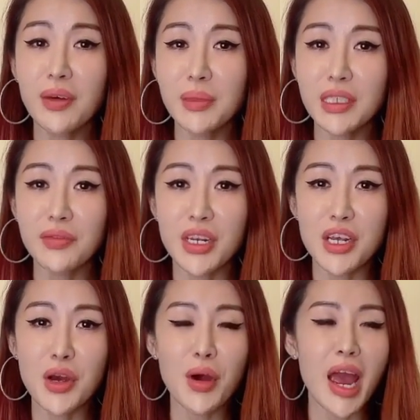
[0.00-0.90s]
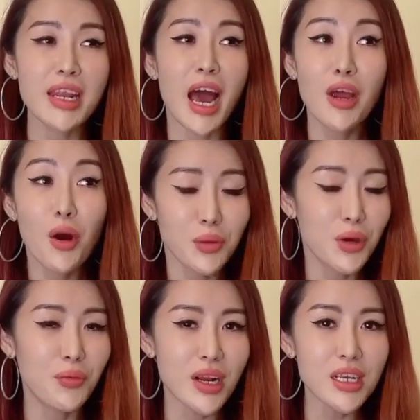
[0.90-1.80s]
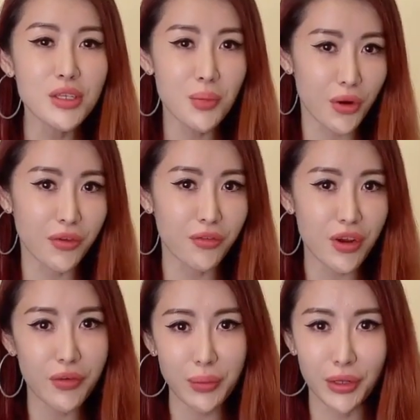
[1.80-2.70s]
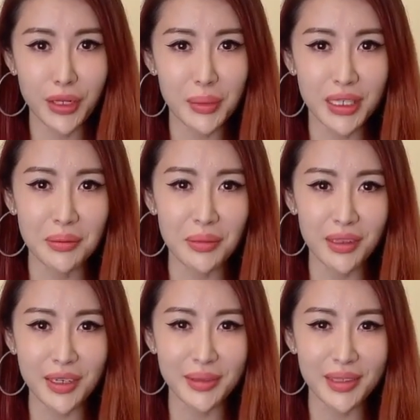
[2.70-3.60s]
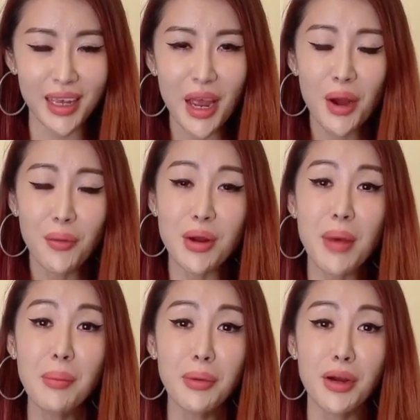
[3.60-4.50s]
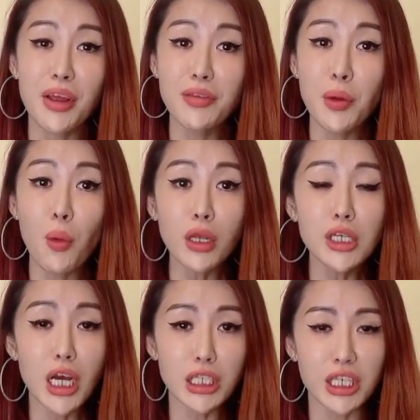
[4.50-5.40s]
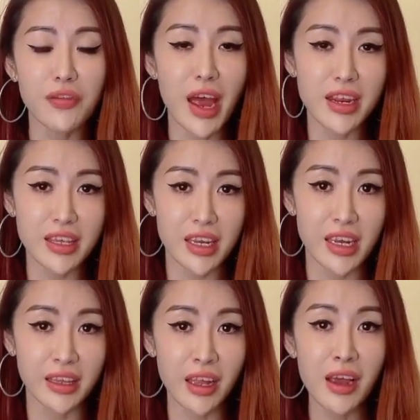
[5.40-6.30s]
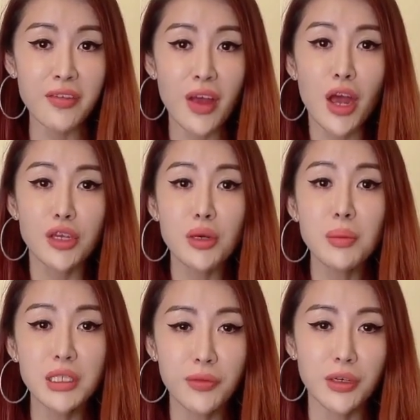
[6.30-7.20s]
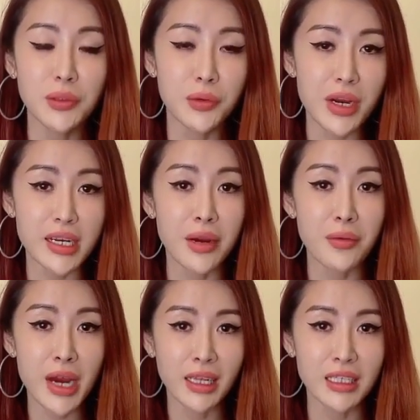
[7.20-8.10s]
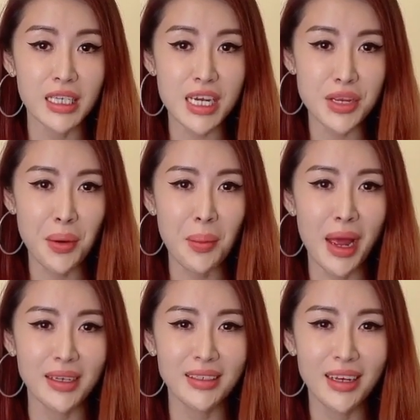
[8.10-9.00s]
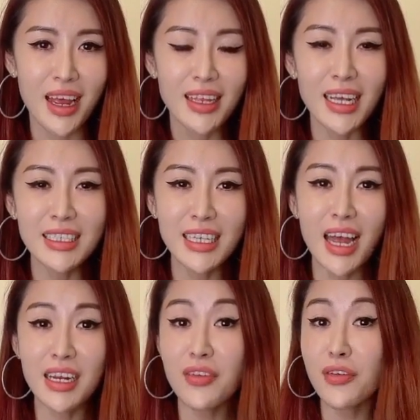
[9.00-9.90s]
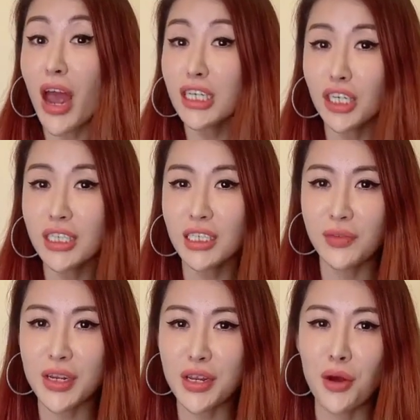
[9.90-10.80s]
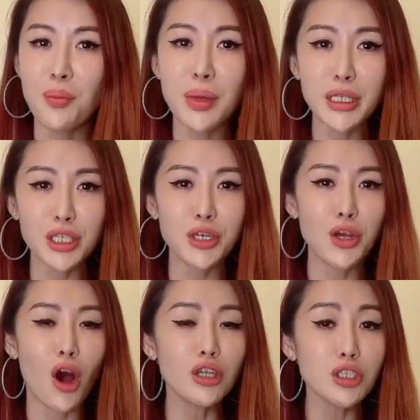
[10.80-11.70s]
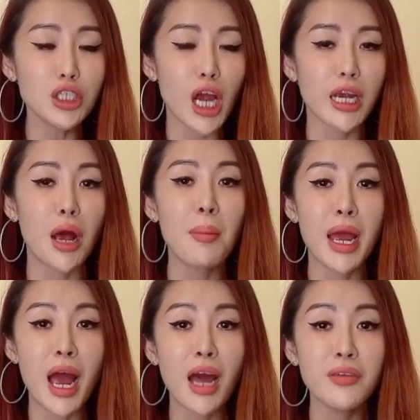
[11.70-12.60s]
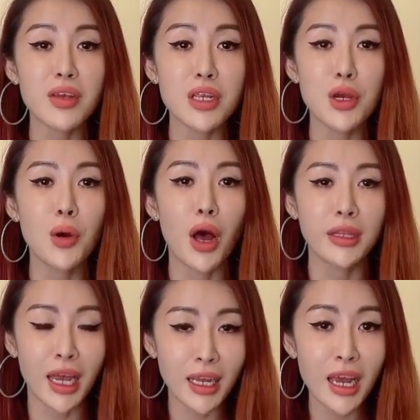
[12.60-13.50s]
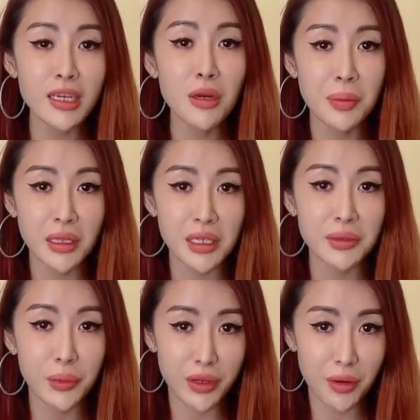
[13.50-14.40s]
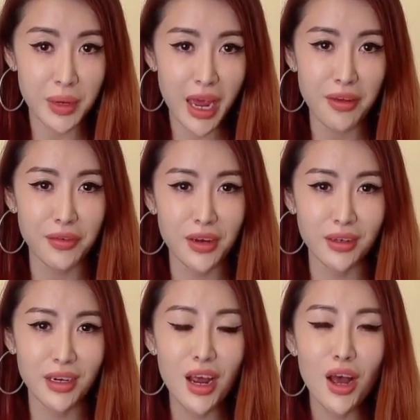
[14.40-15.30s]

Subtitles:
from this video, and I hope you're ready to break free from your limiting beliefs. Remember, if you want to achieve anything in life, you must first create that reality in your mind. That said, if you enjoyed this video, make sure you also check out my other video on aligning your beliefs with your behavior.